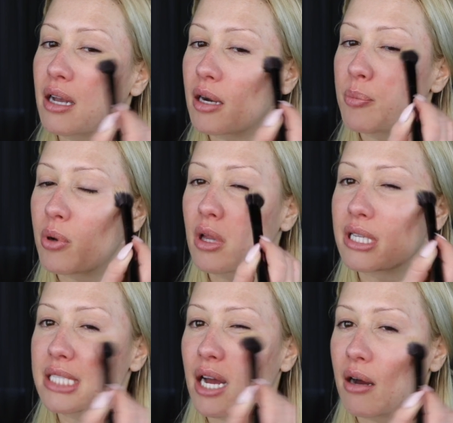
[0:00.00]
kind of pull
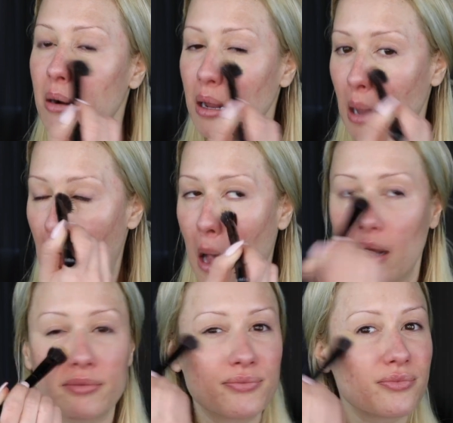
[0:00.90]
it down
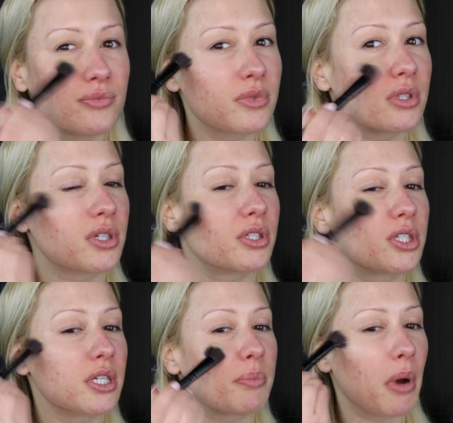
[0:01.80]
into your
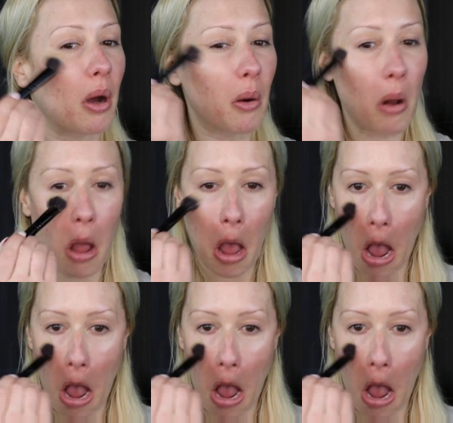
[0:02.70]
cheekbone.